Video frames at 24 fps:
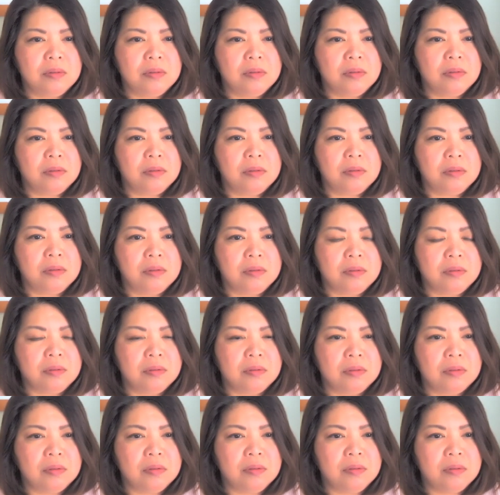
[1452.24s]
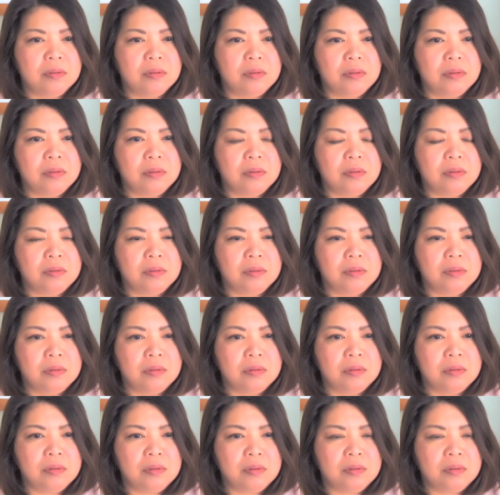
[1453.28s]

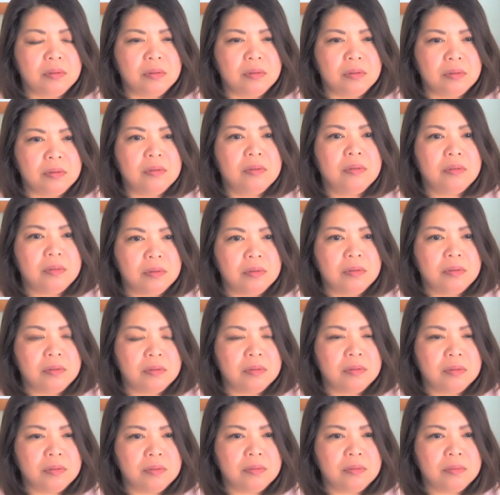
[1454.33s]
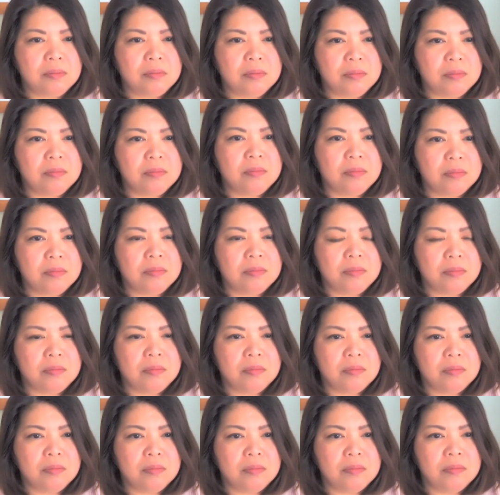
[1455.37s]

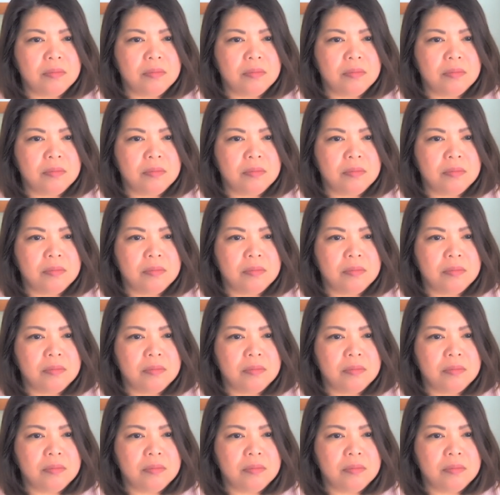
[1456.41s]
[no speech]